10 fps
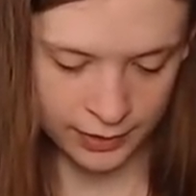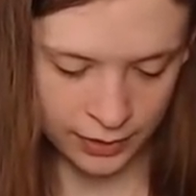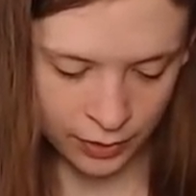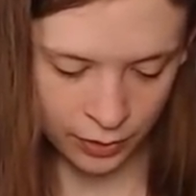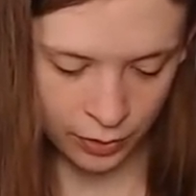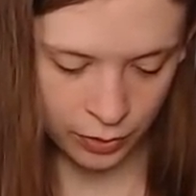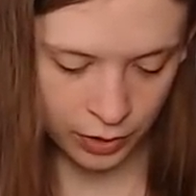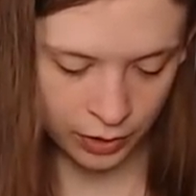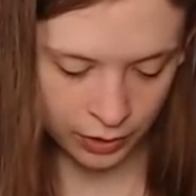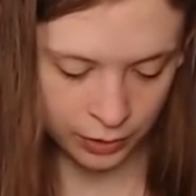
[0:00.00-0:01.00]

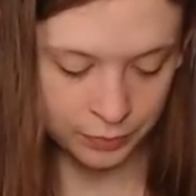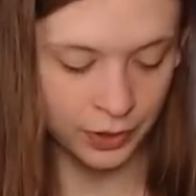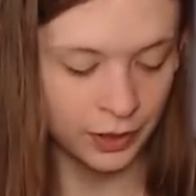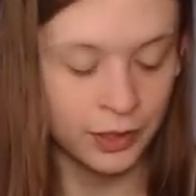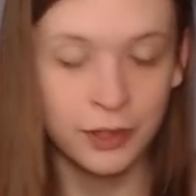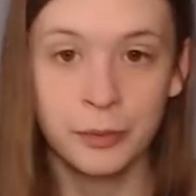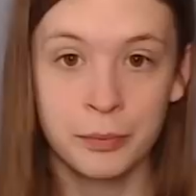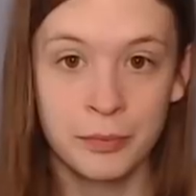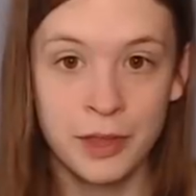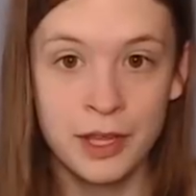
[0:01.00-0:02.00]
So,
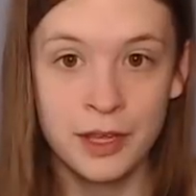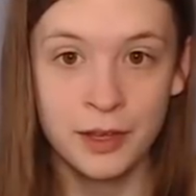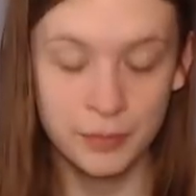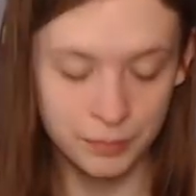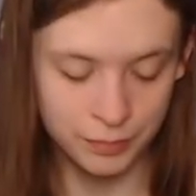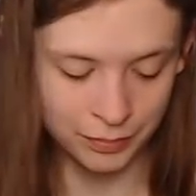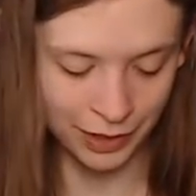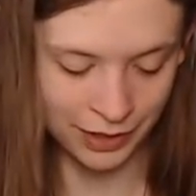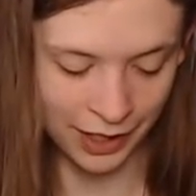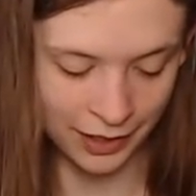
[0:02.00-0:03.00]
the
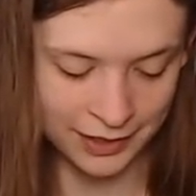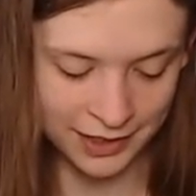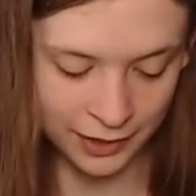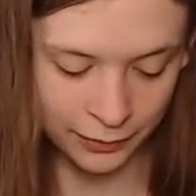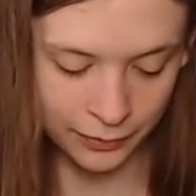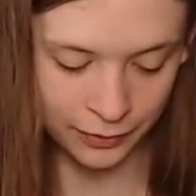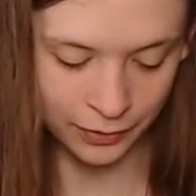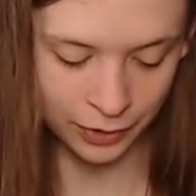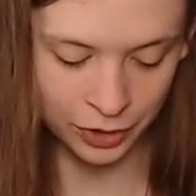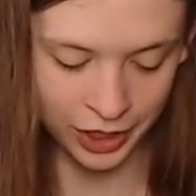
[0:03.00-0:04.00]
Big Dad itself,
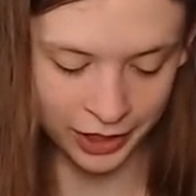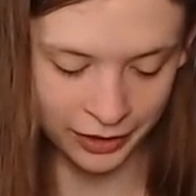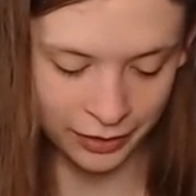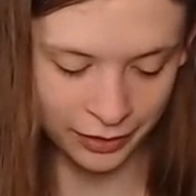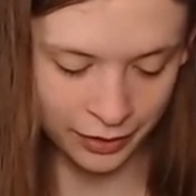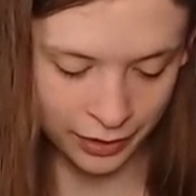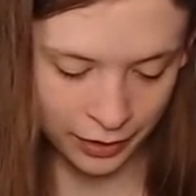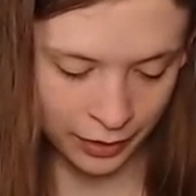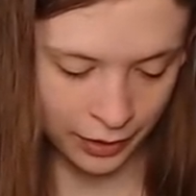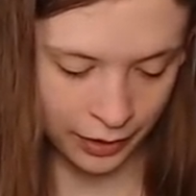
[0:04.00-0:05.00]
or dragon.
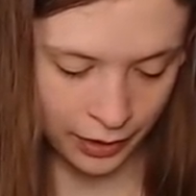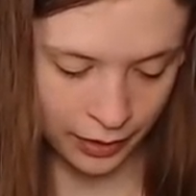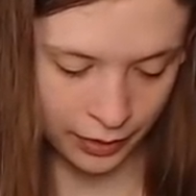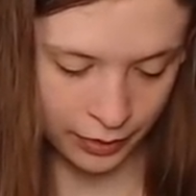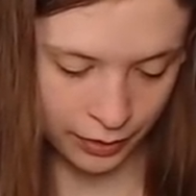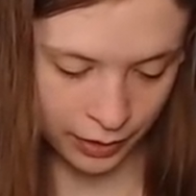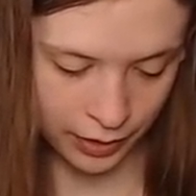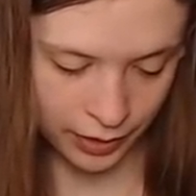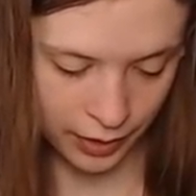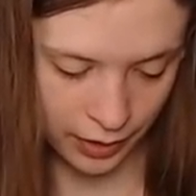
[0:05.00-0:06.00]

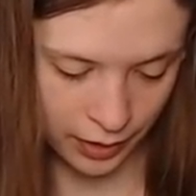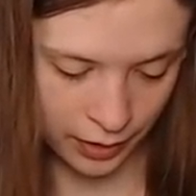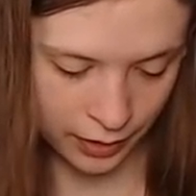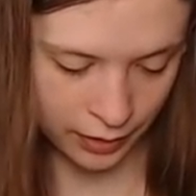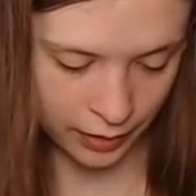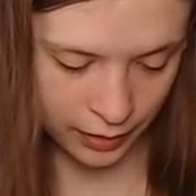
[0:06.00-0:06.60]
Okay.